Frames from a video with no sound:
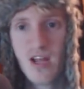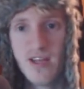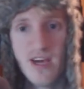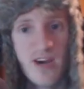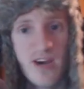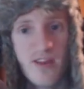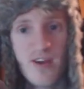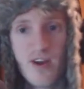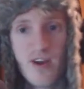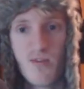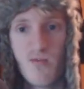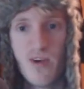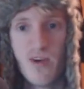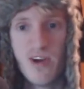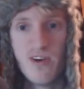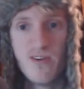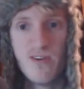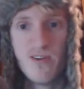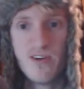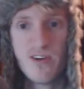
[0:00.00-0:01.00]
yeah, I thought of
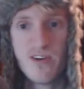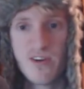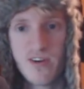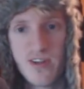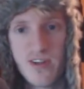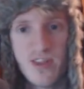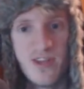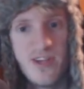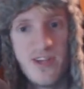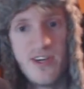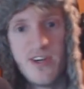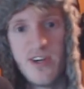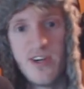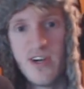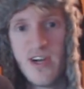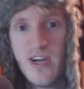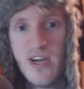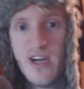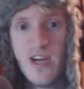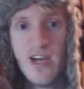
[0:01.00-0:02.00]
way earlier in the
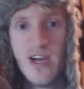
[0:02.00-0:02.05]
year,